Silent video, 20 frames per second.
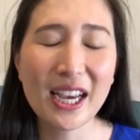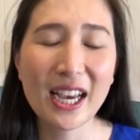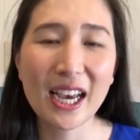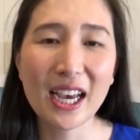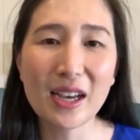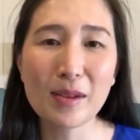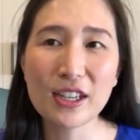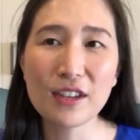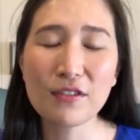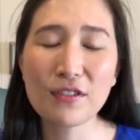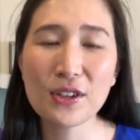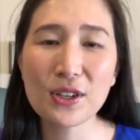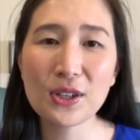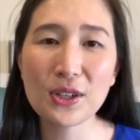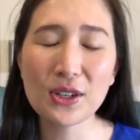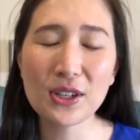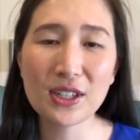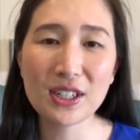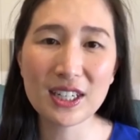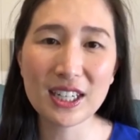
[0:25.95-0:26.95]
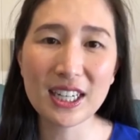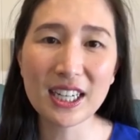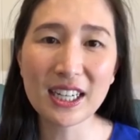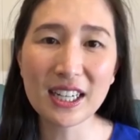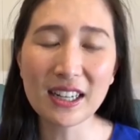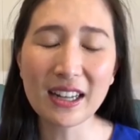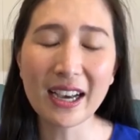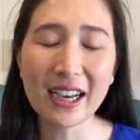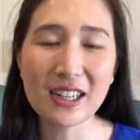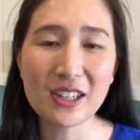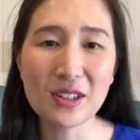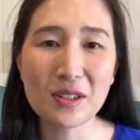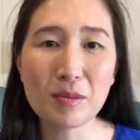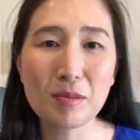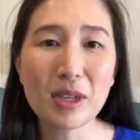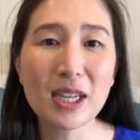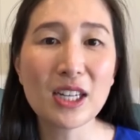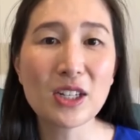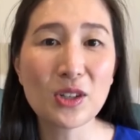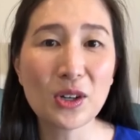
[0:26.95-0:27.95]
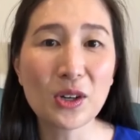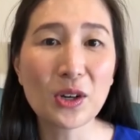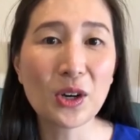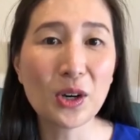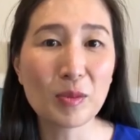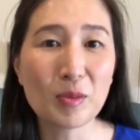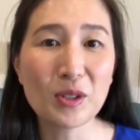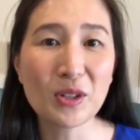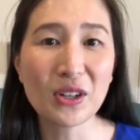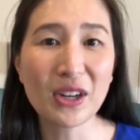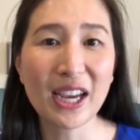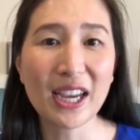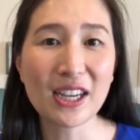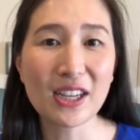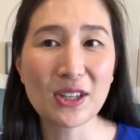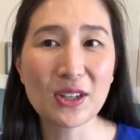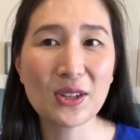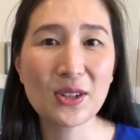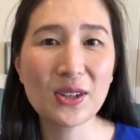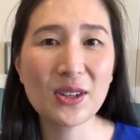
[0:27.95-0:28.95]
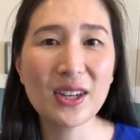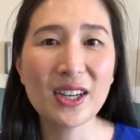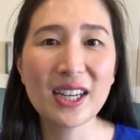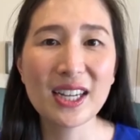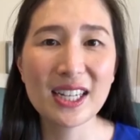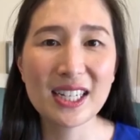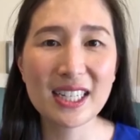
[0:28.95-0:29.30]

So if you go to enlightenme.com.au,